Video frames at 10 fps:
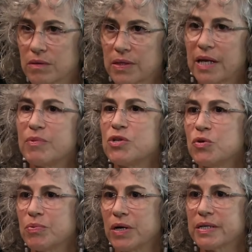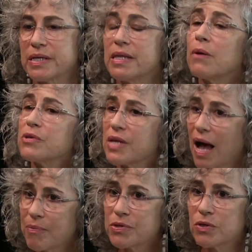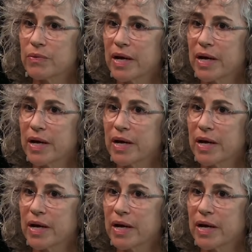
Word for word: let it be two books, and that was absolutely the